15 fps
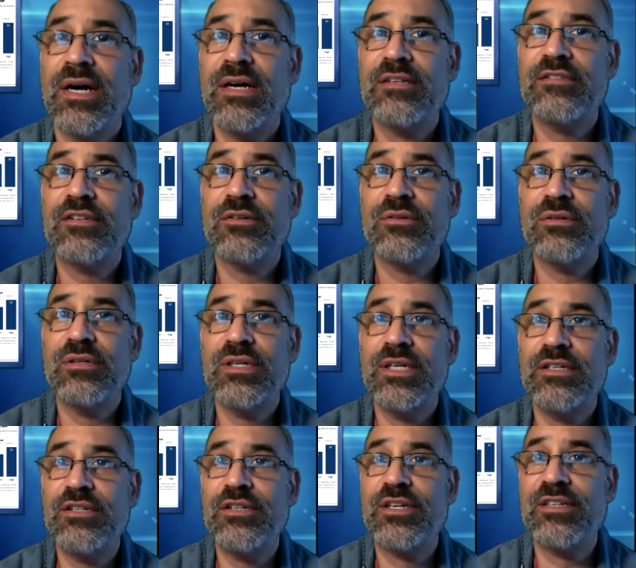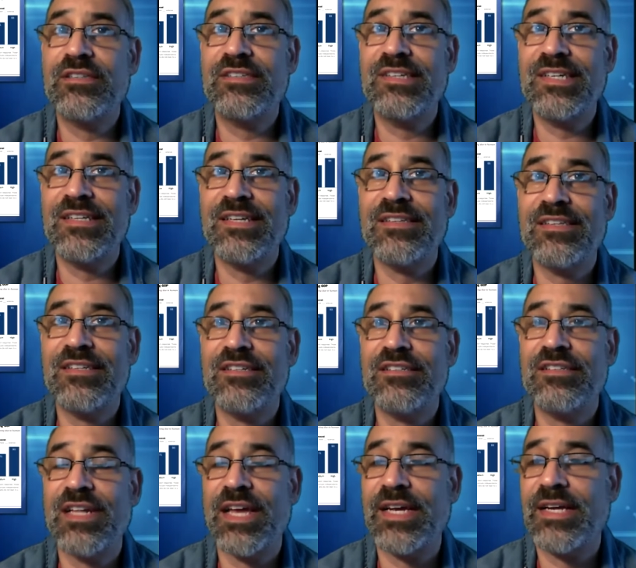So here you can see that there's
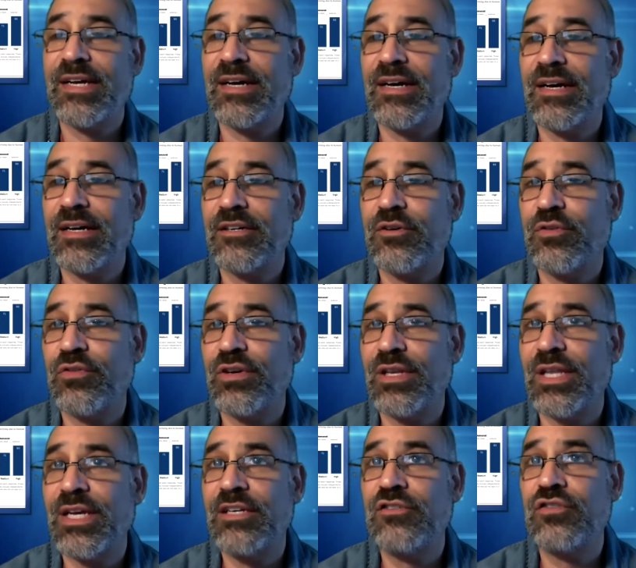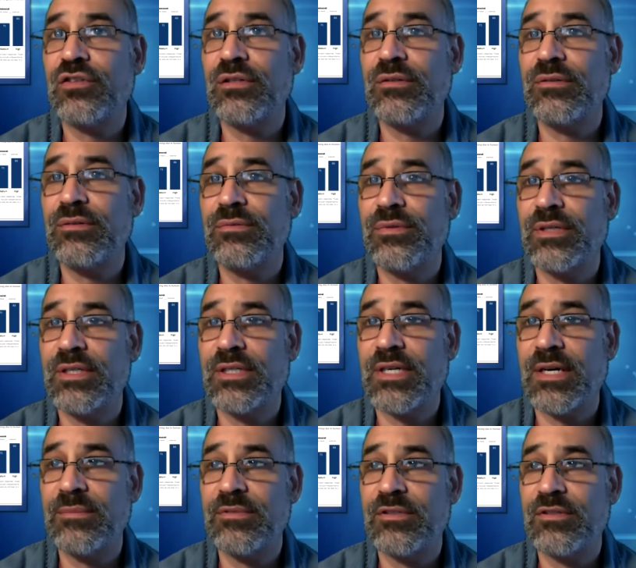like a correlation where it
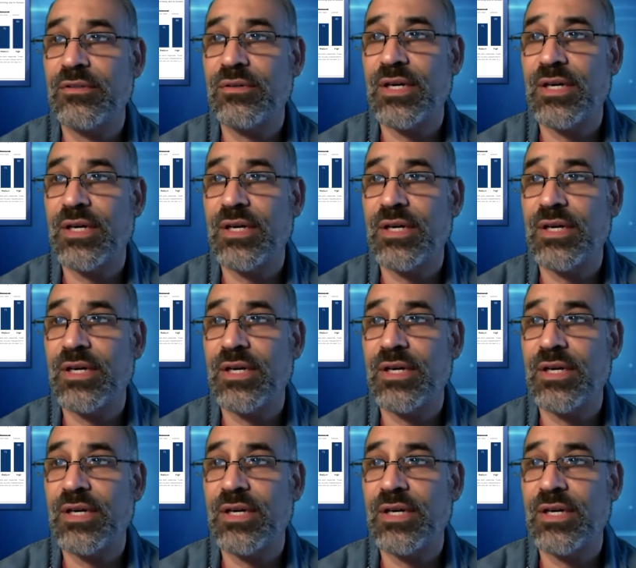comes to